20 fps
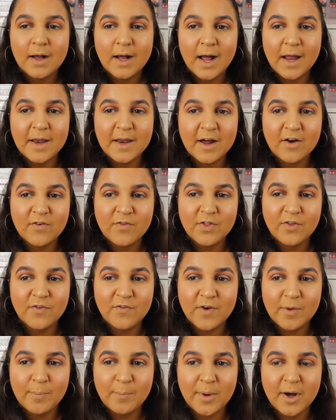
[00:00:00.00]
And now for the
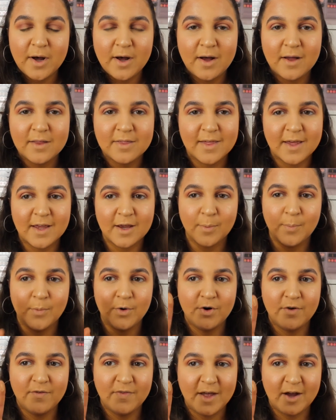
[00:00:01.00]
fun part, take
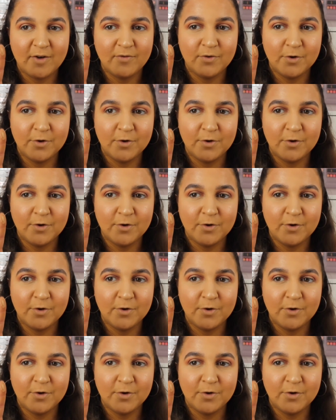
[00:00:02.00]
more of that